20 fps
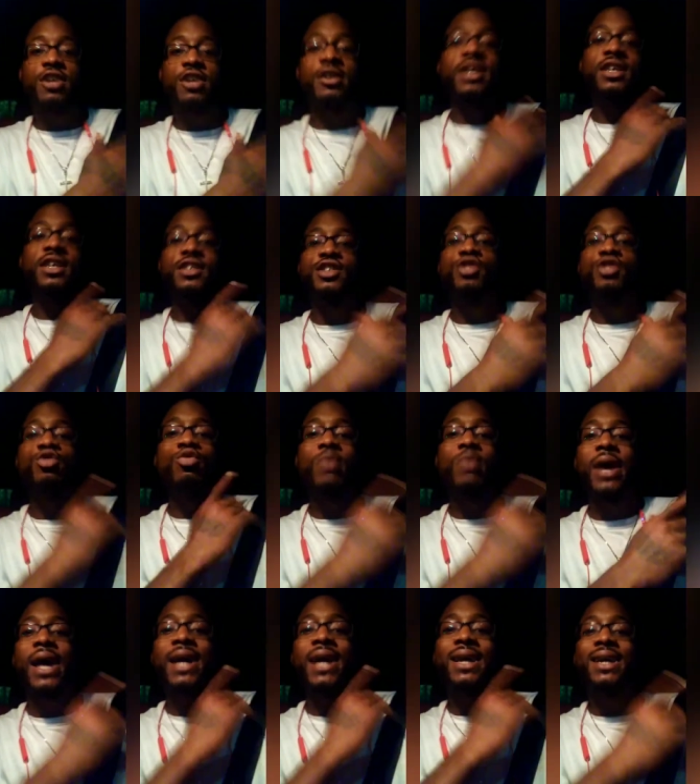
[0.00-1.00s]
2
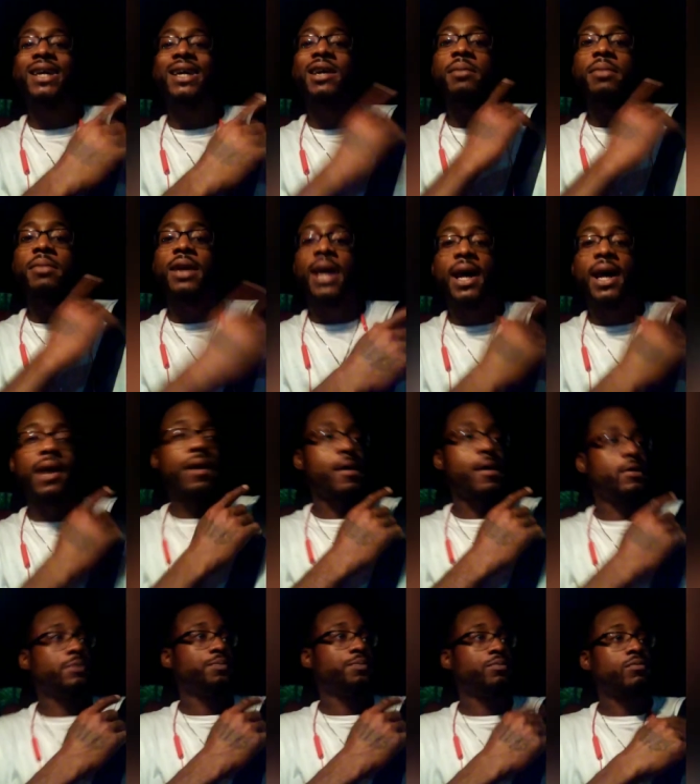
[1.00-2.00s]
a.m. gang.
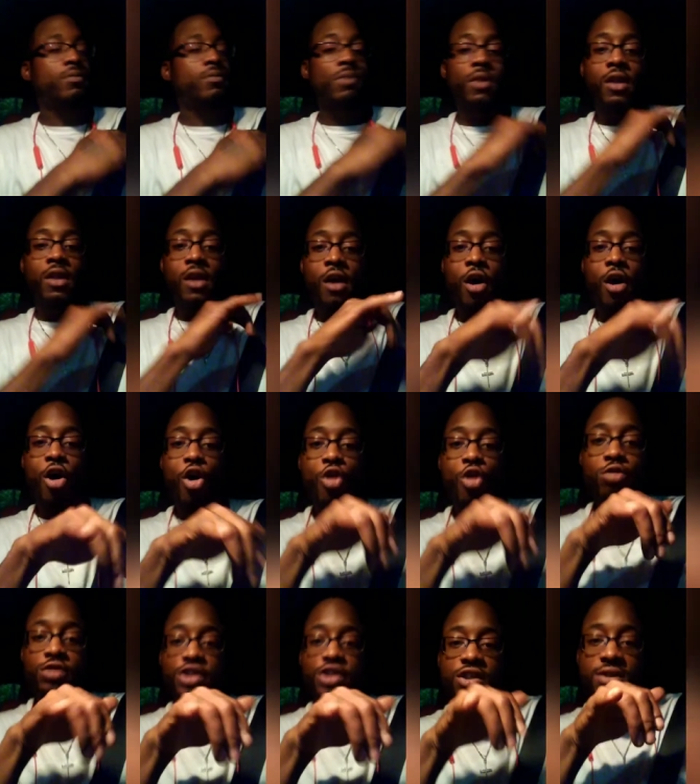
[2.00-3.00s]
Hold
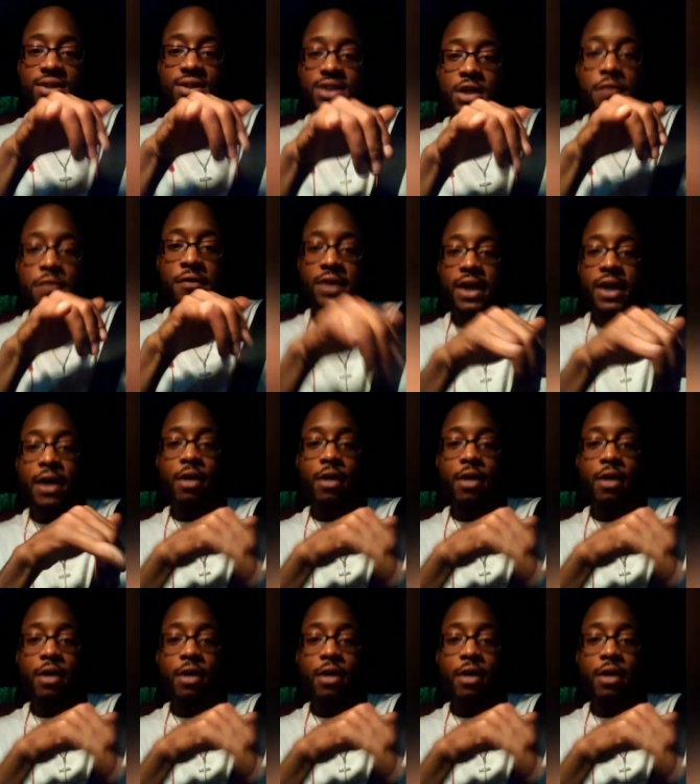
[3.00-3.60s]
yourself accountable.